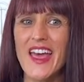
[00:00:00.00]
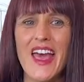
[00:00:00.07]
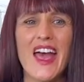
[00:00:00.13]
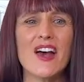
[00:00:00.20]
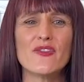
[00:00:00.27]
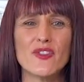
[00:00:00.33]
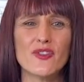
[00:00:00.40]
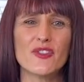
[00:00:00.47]

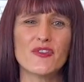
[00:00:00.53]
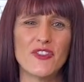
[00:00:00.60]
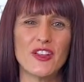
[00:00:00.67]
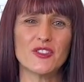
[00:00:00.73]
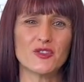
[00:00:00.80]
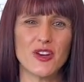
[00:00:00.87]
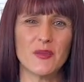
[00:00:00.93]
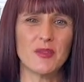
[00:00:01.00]
Have you ever
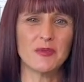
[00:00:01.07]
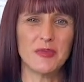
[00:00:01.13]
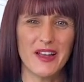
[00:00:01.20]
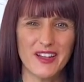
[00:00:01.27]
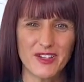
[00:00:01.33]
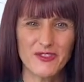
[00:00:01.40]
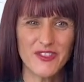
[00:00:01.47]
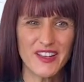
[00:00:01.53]
felt troubled by
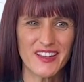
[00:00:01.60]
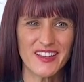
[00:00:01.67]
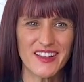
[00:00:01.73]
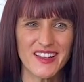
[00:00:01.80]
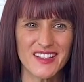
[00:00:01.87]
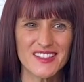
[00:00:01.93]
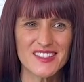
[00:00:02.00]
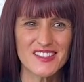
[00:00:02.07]
your
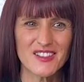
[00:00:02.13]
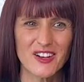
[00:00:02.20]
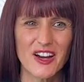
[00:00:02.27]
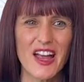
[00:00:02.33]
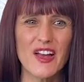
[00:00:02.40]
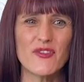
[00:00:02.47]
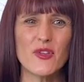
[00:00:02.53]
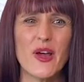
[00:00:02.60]
feelings, or
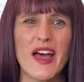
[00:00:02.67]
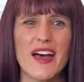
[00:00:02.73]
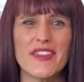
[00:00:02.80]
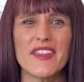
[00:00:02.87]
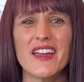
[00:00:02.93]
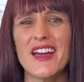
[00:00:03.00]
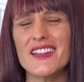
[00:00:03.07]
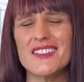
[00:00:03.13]
have you had
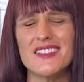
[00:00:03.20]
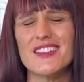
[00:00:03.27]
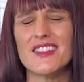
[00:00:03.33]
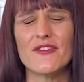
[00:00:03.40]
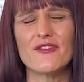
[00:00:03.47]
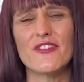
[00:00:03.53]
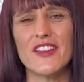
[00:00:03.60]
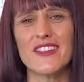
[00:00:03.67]
the idea
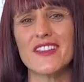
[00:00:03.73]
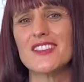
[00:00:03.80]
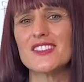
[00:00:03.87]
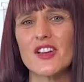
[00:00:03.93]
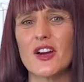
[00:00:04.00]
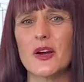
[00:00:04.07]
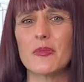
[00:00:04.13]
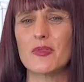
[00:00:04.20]
that feelings
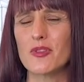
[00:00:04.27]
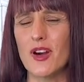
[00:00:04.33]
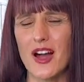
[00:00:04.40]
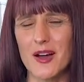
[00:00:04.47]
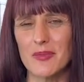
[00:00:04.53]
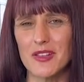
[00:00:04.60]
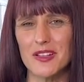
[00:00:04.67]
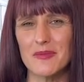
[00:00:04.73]
are a
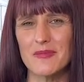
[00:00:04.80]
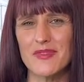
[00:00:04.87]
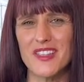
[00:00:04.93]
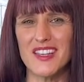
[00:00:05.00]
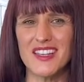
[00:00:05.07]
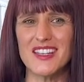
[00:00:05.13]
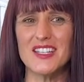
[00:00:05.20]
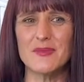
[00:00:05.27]
problem
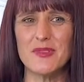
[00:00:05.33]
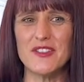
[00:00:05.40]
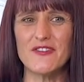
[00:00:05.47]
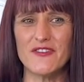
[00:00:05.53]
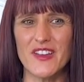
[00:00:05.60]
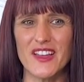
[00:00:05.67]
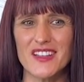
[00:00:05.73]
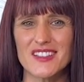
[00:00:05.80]
that need to be
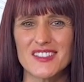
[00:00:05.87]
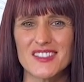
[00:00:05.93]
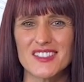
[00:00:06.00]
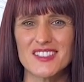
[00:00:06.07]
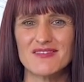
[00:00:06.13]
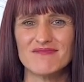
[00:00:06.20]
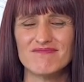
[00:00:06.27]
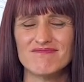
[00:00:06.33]

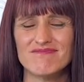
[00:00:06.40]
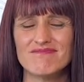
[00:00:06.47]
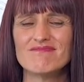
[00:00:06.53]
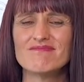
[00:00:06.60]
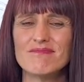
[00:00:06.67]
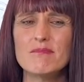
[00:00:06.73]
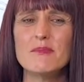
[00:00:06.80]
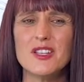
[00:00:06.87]
fixed?
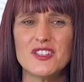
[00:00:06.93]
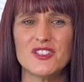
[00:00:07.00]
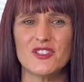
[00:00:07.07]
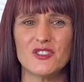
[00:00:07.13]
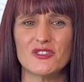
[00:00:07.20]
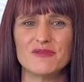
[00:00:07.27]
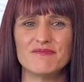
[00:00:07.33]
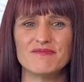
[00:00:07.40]
Me too.